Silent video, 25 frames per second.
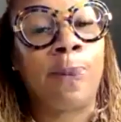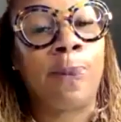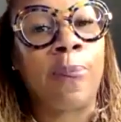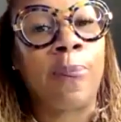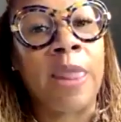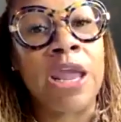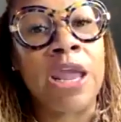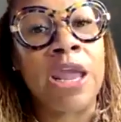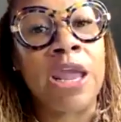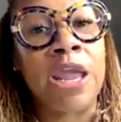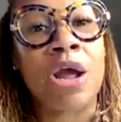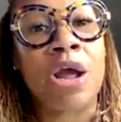
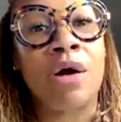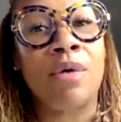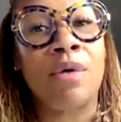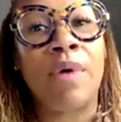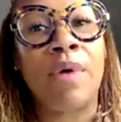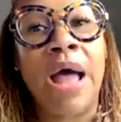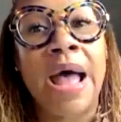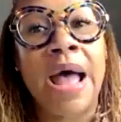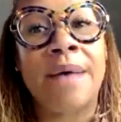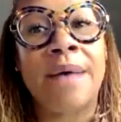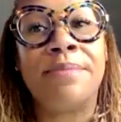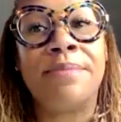And
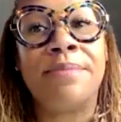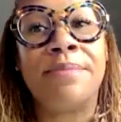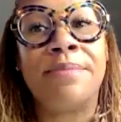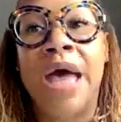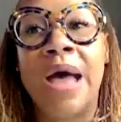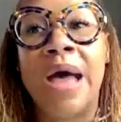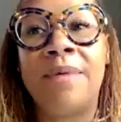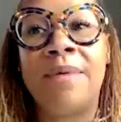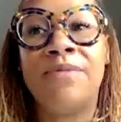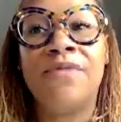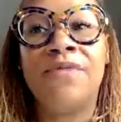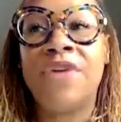
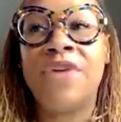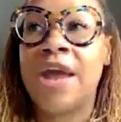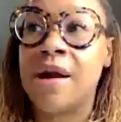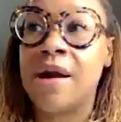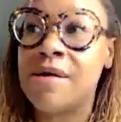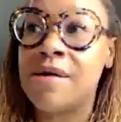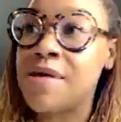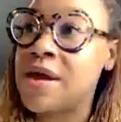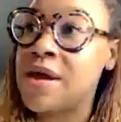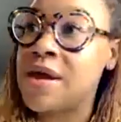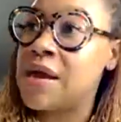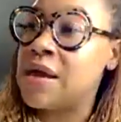I'm
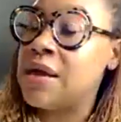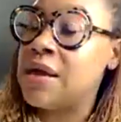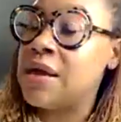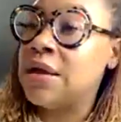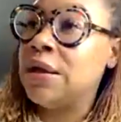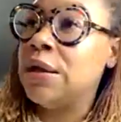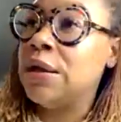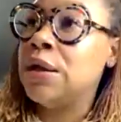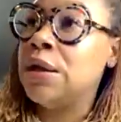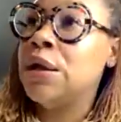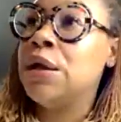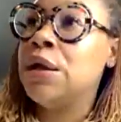very,
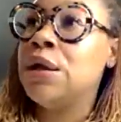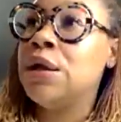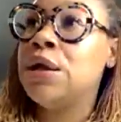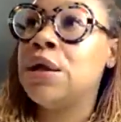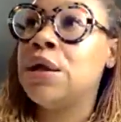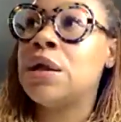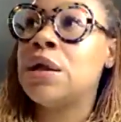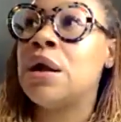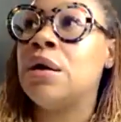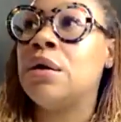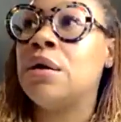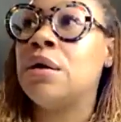
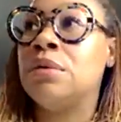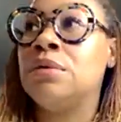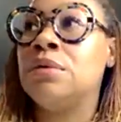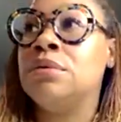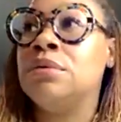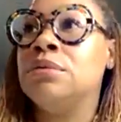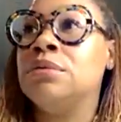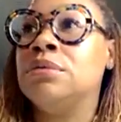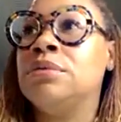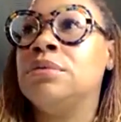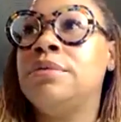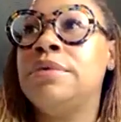
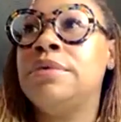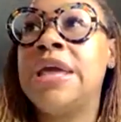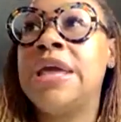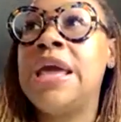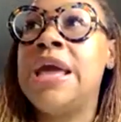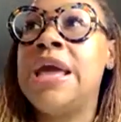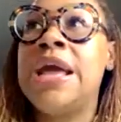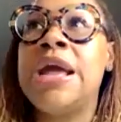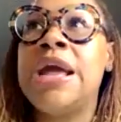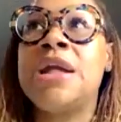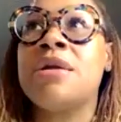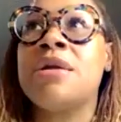
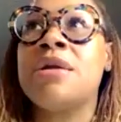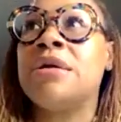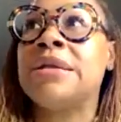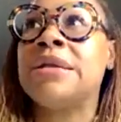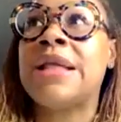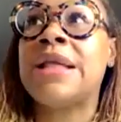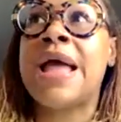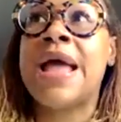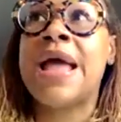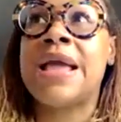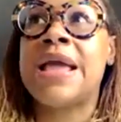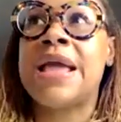keen on,
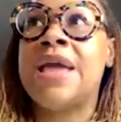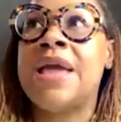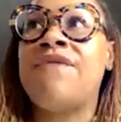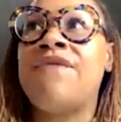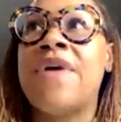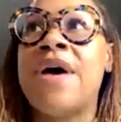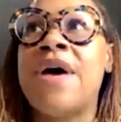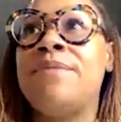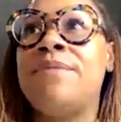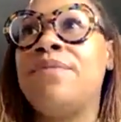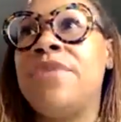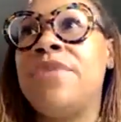like, if
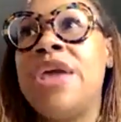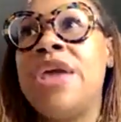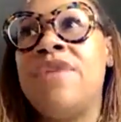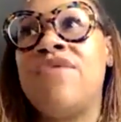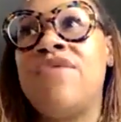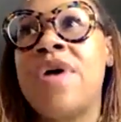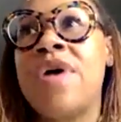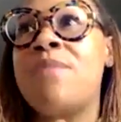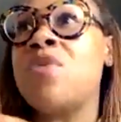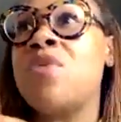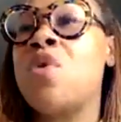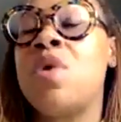
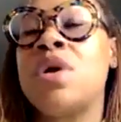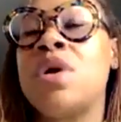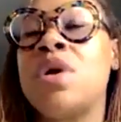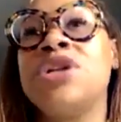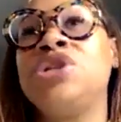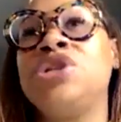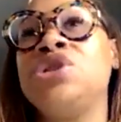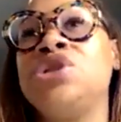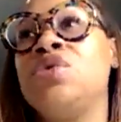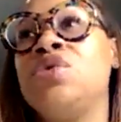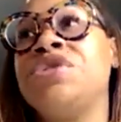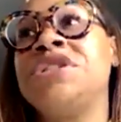I'm going
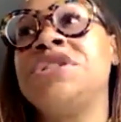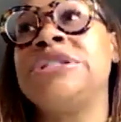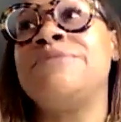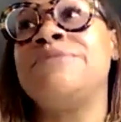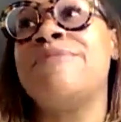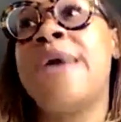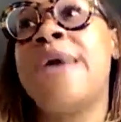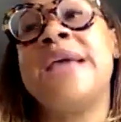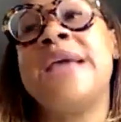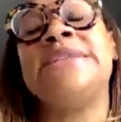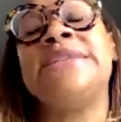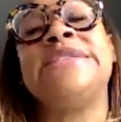into a
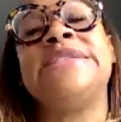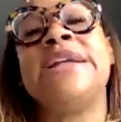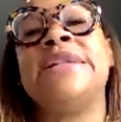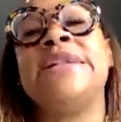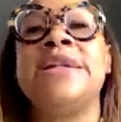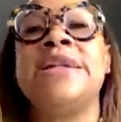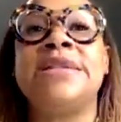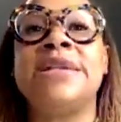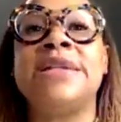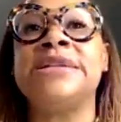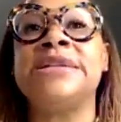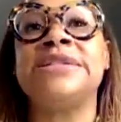space and
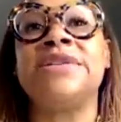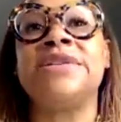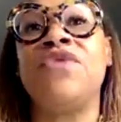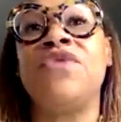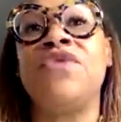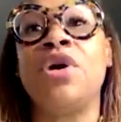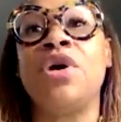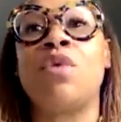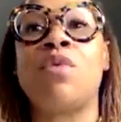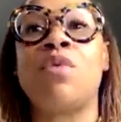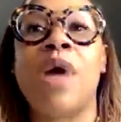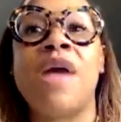it doesn't
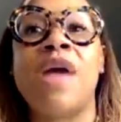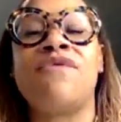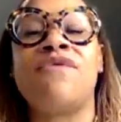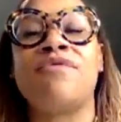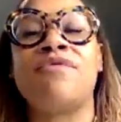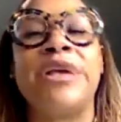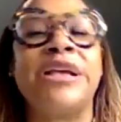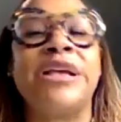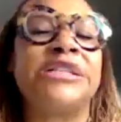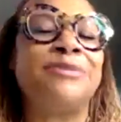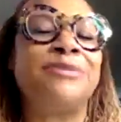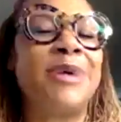feel right for
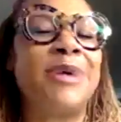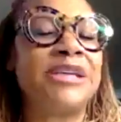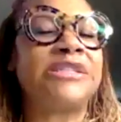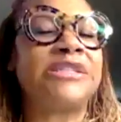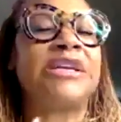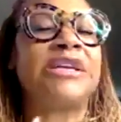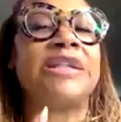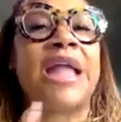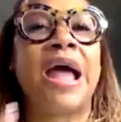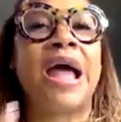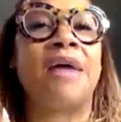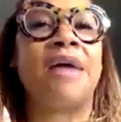me,
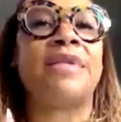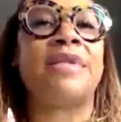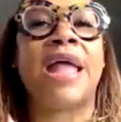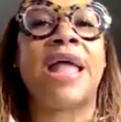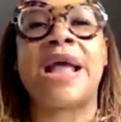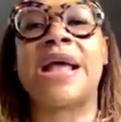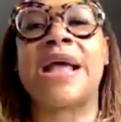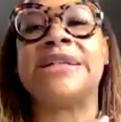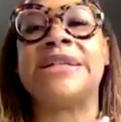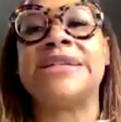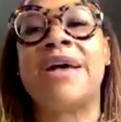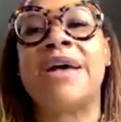especially now,
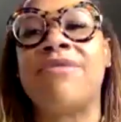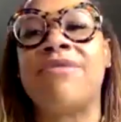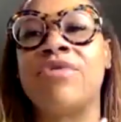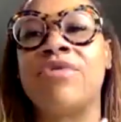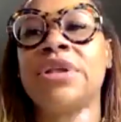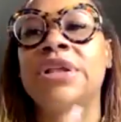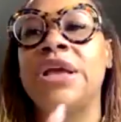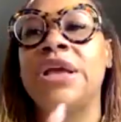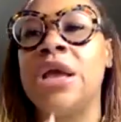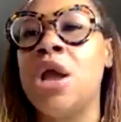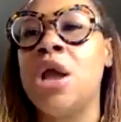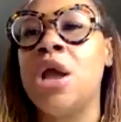like, as I've
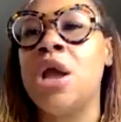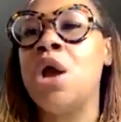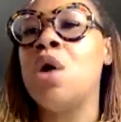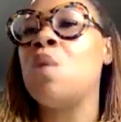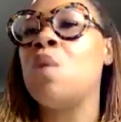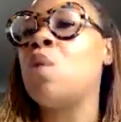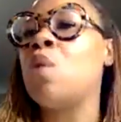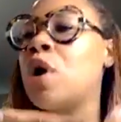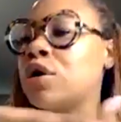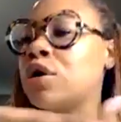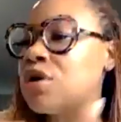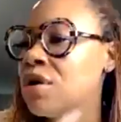really
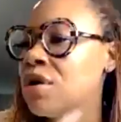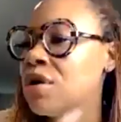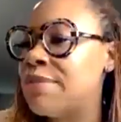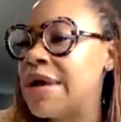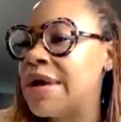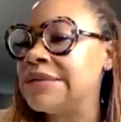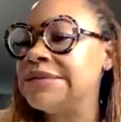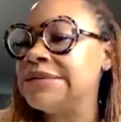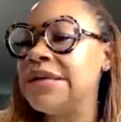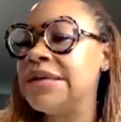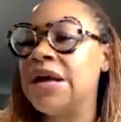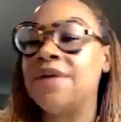worked on
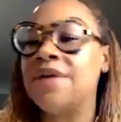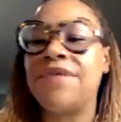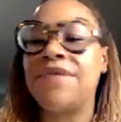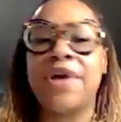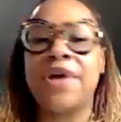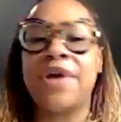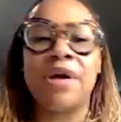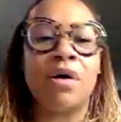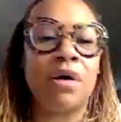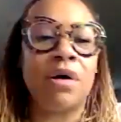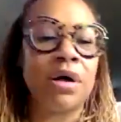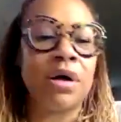myself
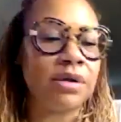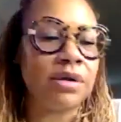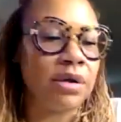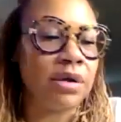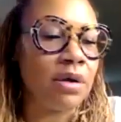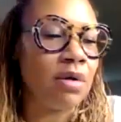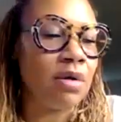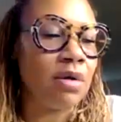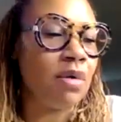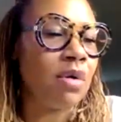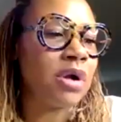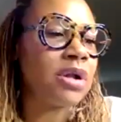and going
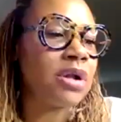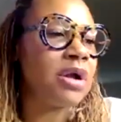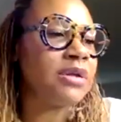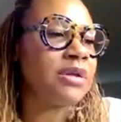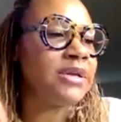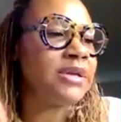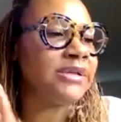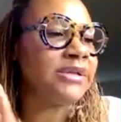on